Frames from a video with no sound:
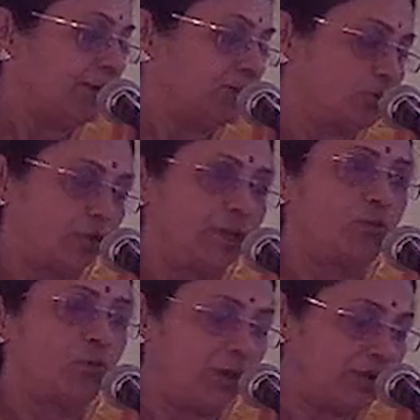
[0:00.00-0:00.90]

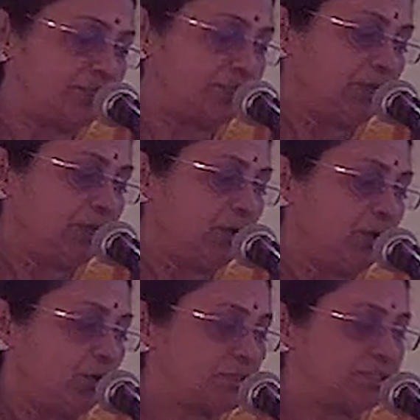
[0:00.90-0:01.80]
Soil quality
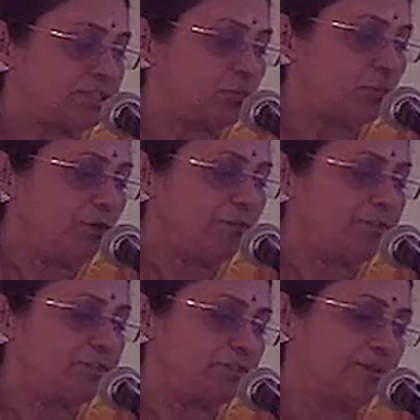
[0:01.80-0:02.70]
was thus one of
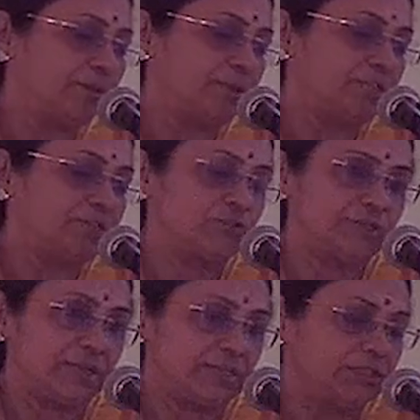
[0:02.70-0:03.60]
the determinants for
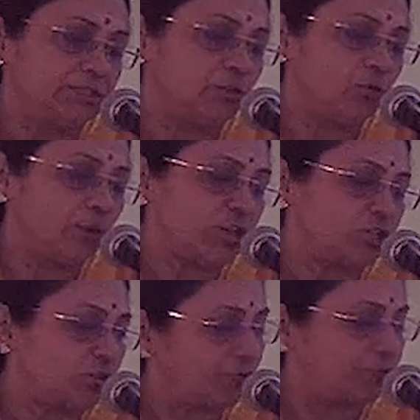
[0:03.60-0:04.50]
selecting the
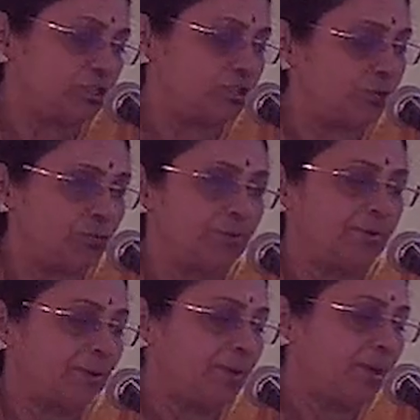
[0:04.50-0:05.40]
location of the town.
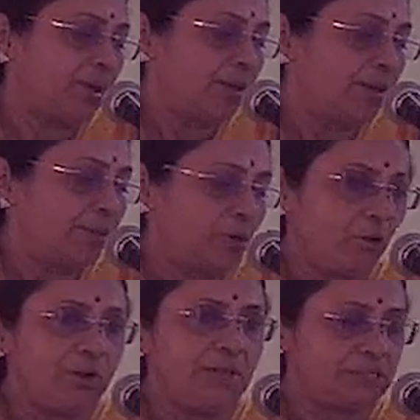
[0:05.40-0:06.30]

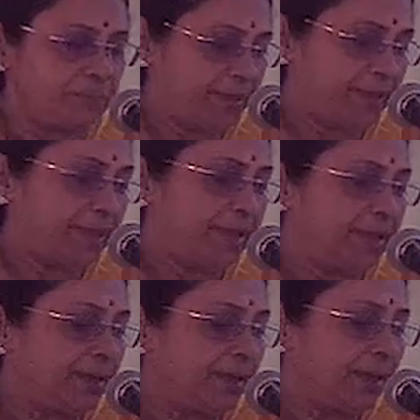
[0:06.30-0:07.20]
Broadly
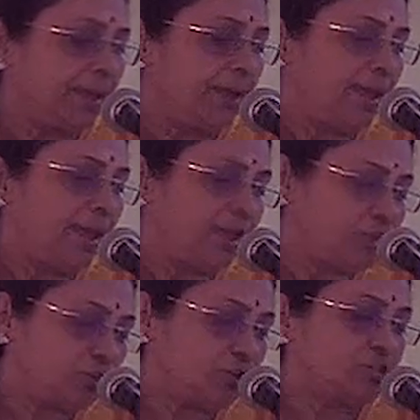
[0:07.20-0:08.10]
speaking,
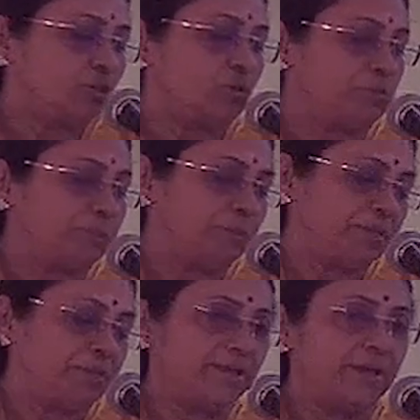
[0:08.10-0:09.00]
ancient towns may
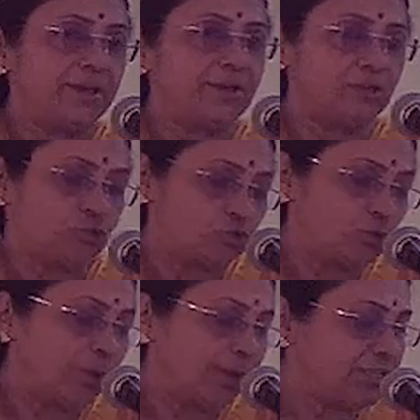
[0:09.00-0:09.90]
be divided under
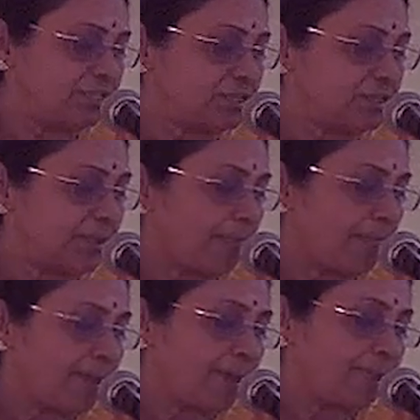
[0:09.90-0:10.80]
2 heads:
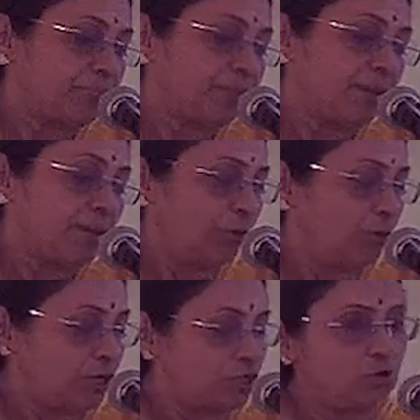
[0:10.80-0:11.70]

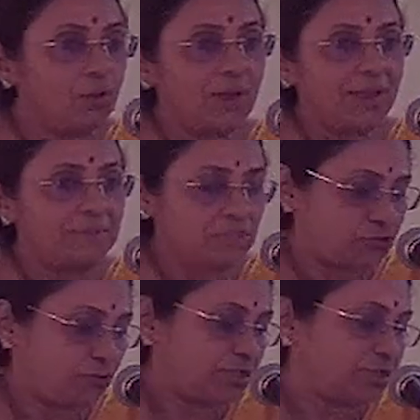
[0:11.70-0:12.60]

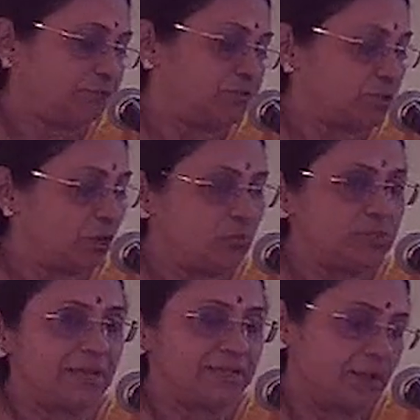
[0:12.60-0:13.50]
politico-administrative
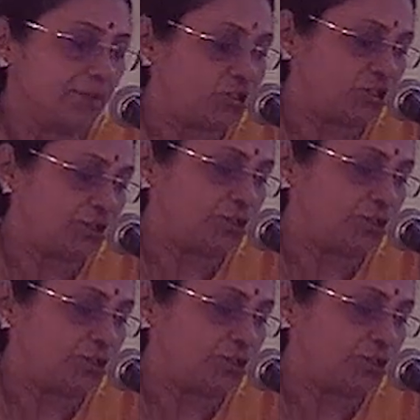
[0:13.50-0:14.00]
towns and commercial